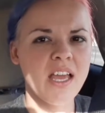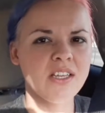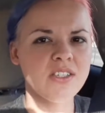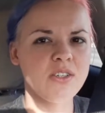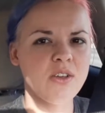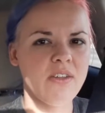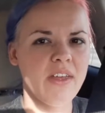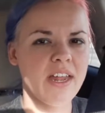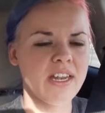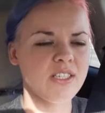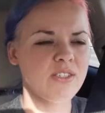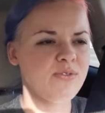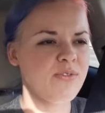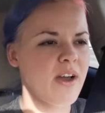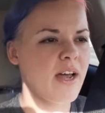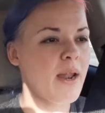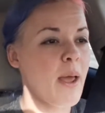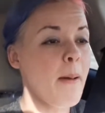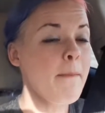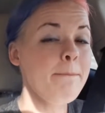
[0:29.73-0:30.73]
So that is
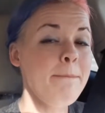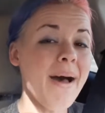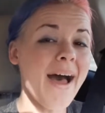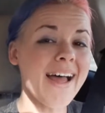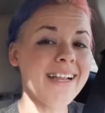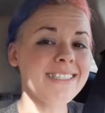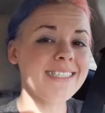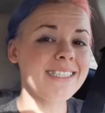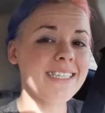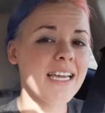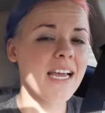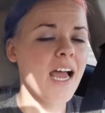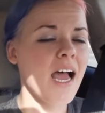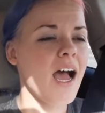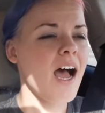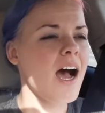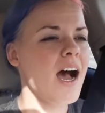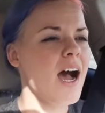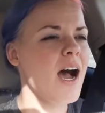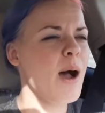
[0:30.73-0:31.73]
fun. But
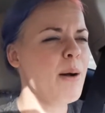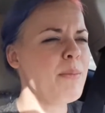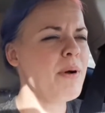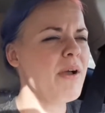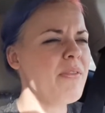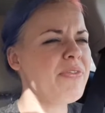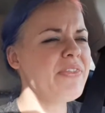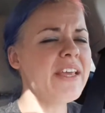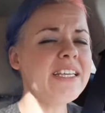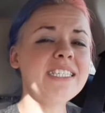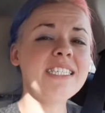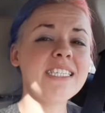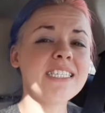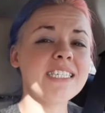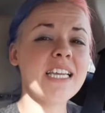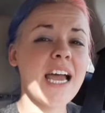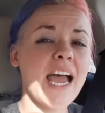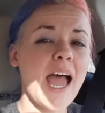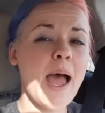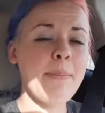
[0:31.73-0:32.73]
this is
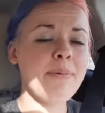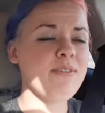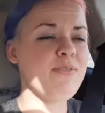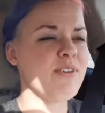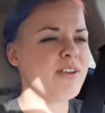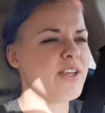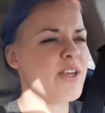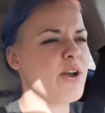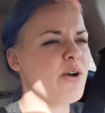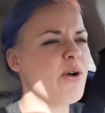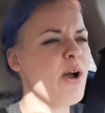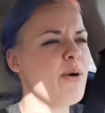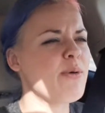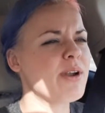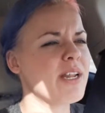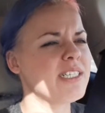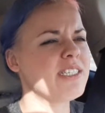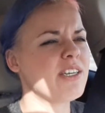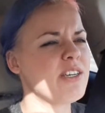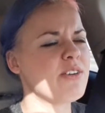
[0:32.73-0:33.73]
a happy video. I
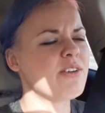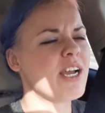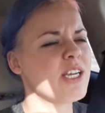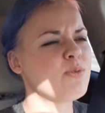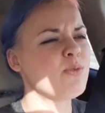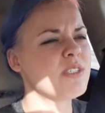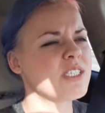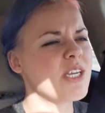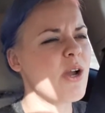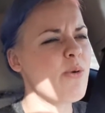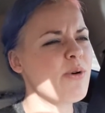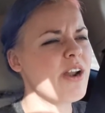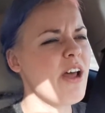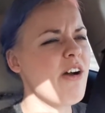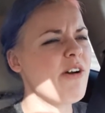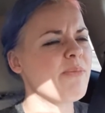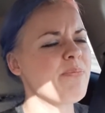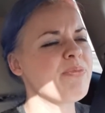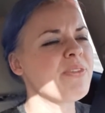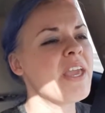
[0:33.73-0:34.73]
want to tell you guys what's going
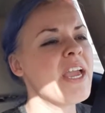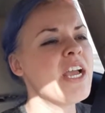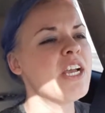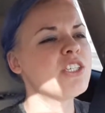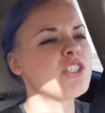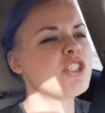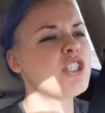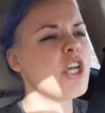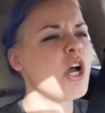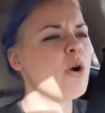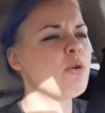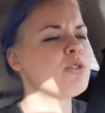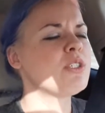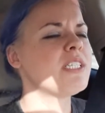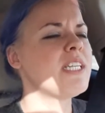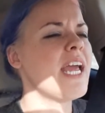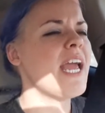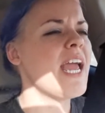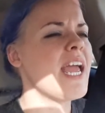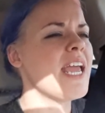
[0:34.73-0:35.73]
on. So
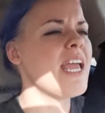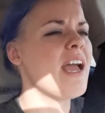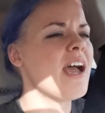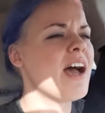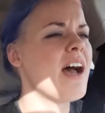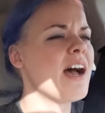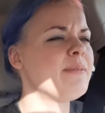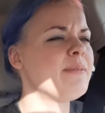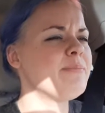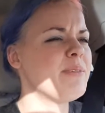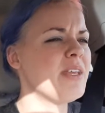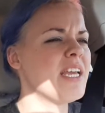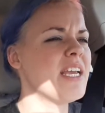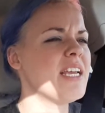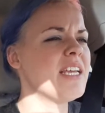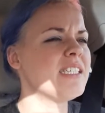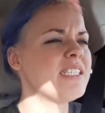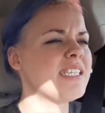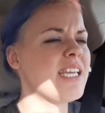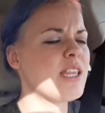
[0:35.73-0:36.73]
today
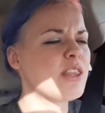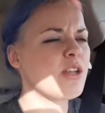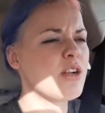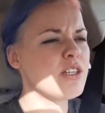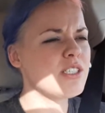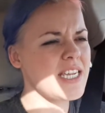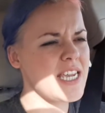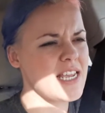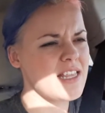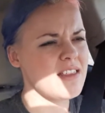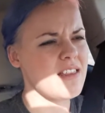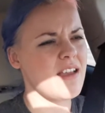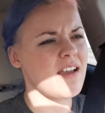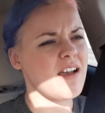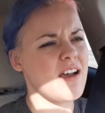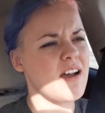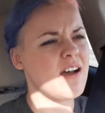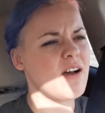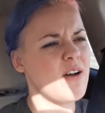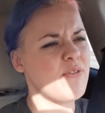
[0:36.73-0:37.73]
is the 13th
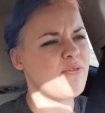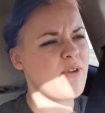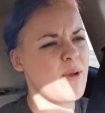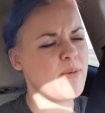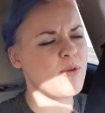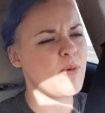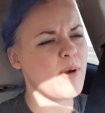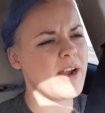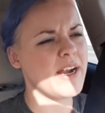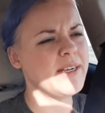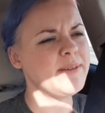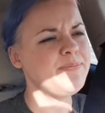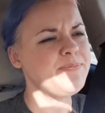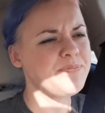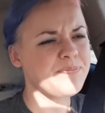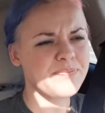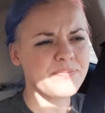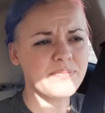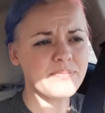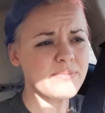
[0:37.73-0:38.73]
of February,
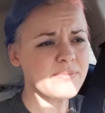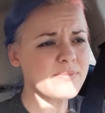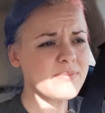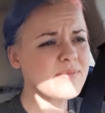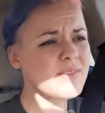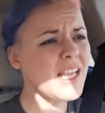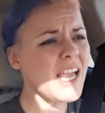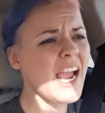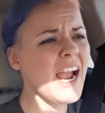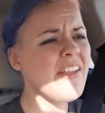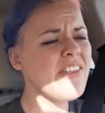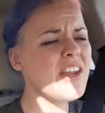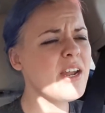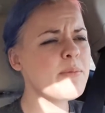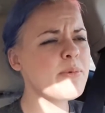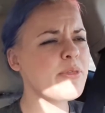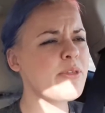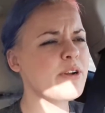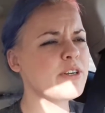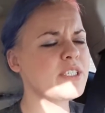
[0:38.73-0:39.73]
and the
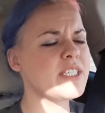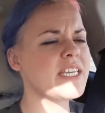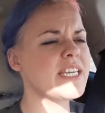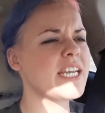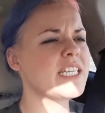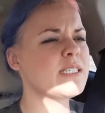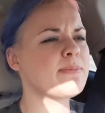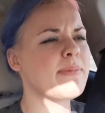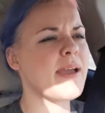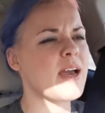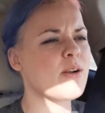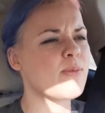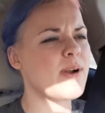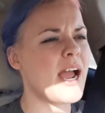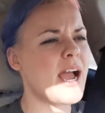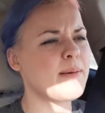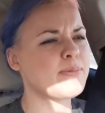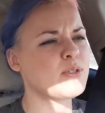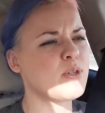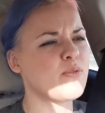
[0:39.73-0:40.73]
number 13 gets a bad
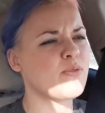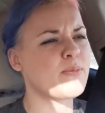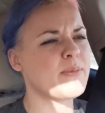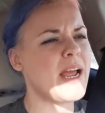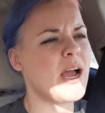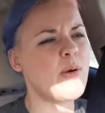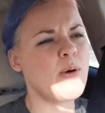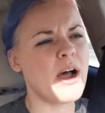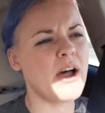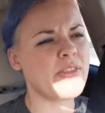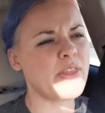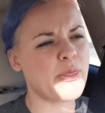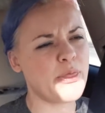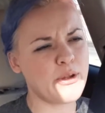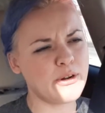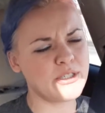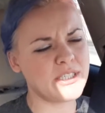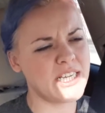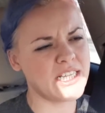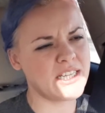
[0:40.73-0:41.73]
rap. So from now on, the
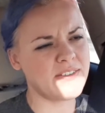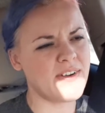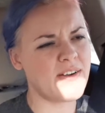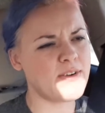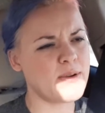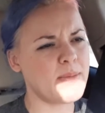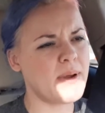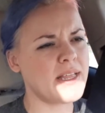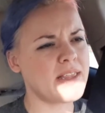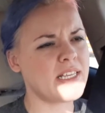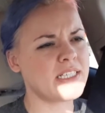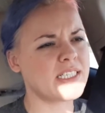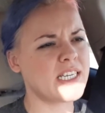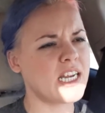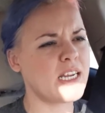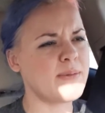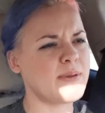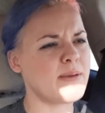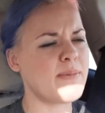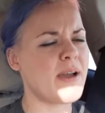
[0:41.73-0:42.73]
13th of every month is
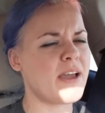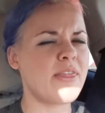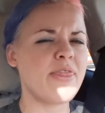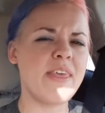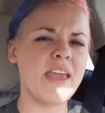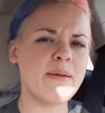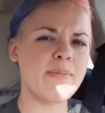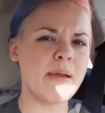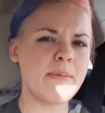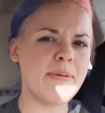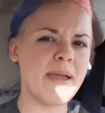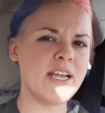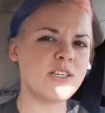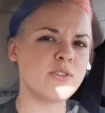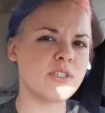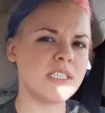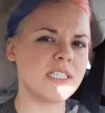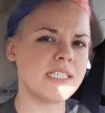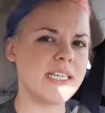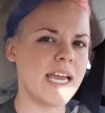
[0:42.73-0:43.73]
going to be my Thank My
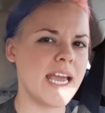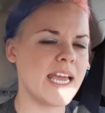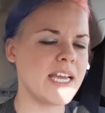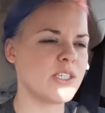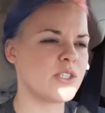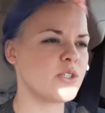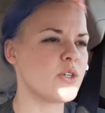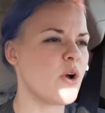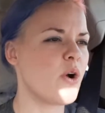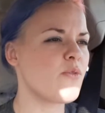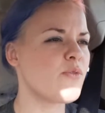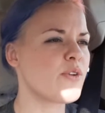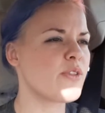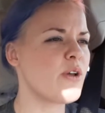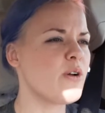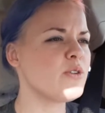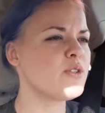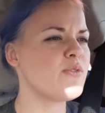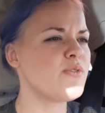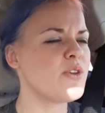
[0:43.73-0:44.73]
Patrons Day. So for
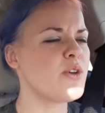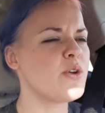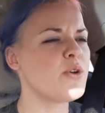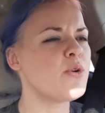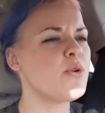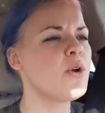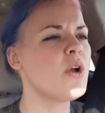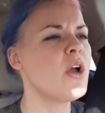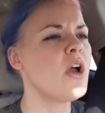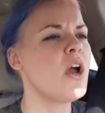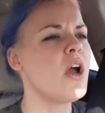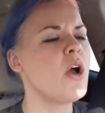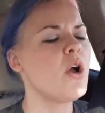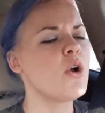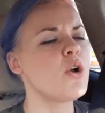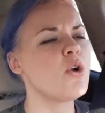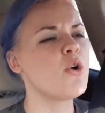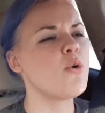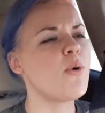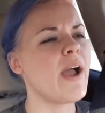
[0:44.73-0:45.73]
those of you
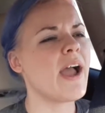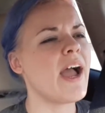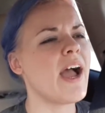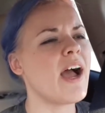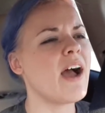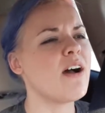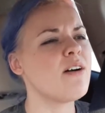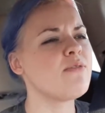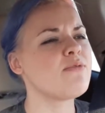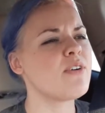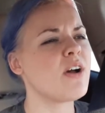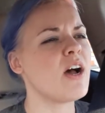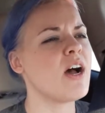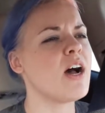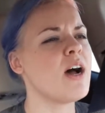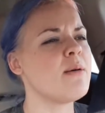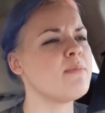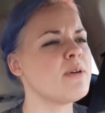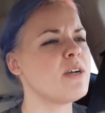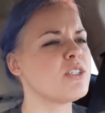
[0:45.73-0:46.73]
who
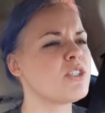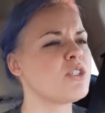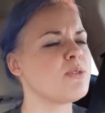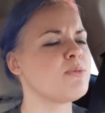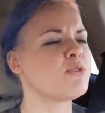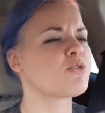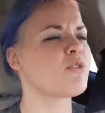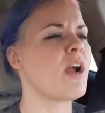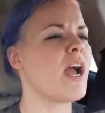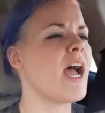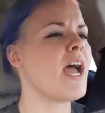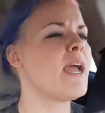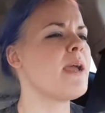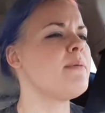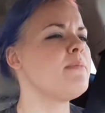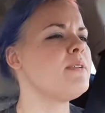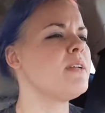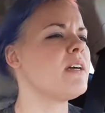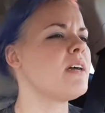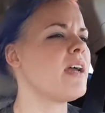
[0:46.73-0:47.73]
have
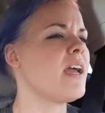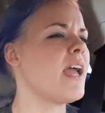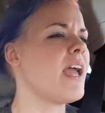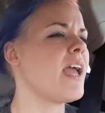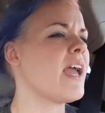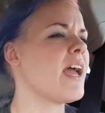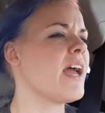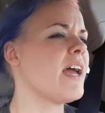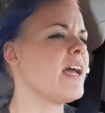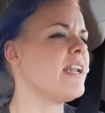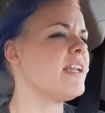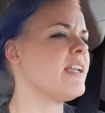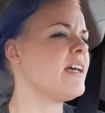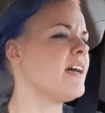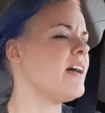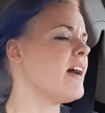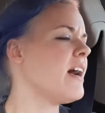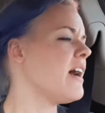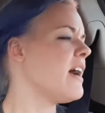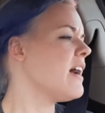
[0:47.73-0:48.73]
subscribed
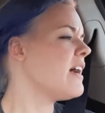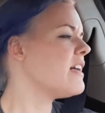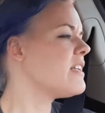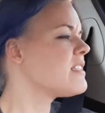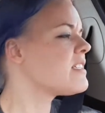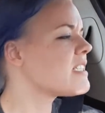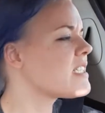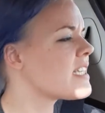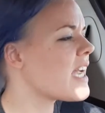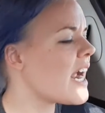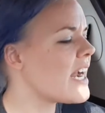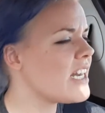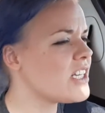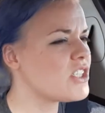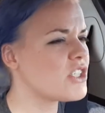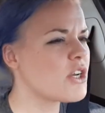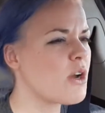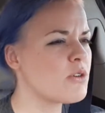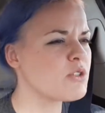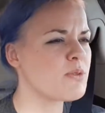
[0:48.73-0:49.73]
and decided
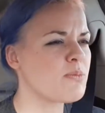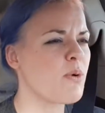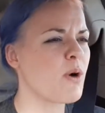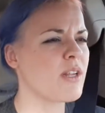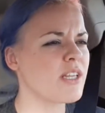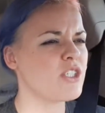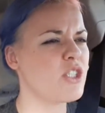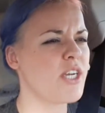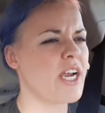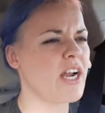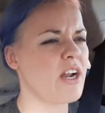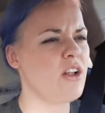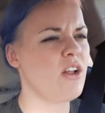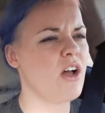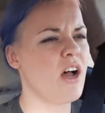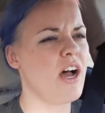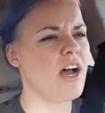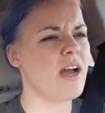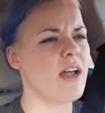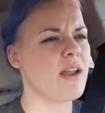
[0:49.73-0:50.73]
to go support the channel
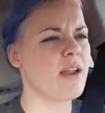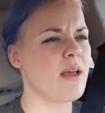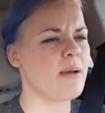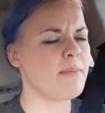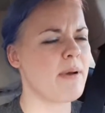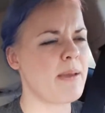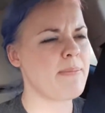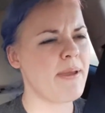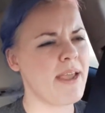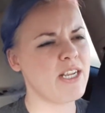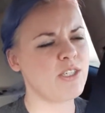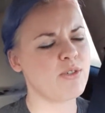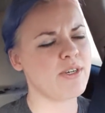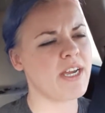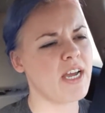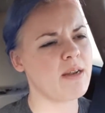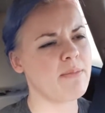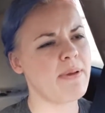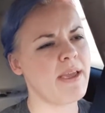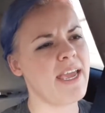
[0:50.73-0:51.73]
on my
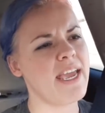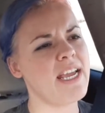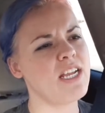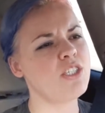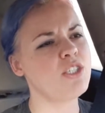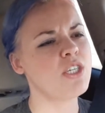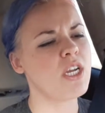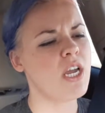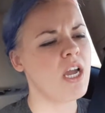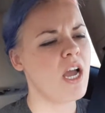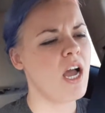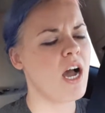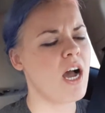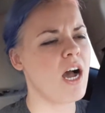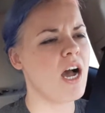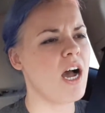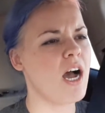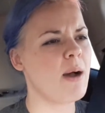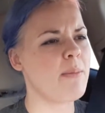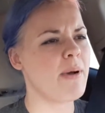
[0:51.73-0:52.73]
Patreon page,
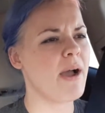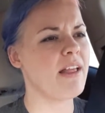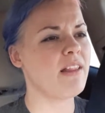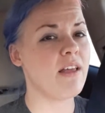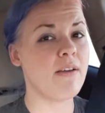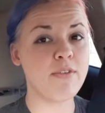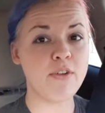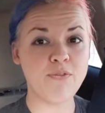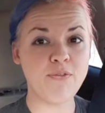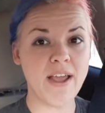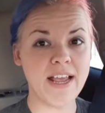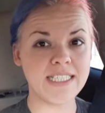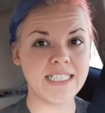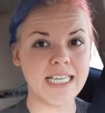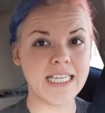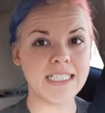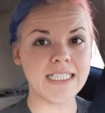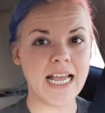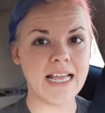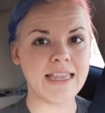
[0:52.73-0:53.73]
I love your
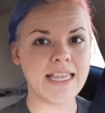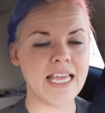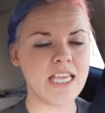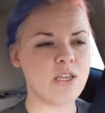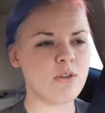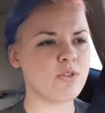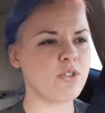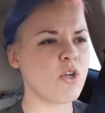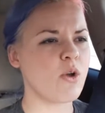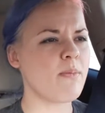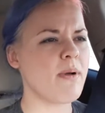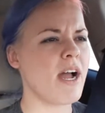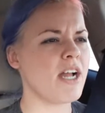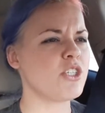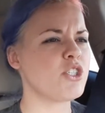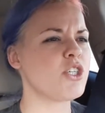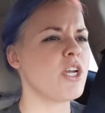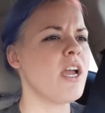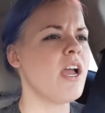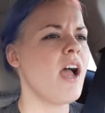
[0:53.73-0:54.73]
faces and thank you so
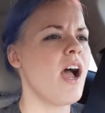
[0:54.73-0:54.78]
much.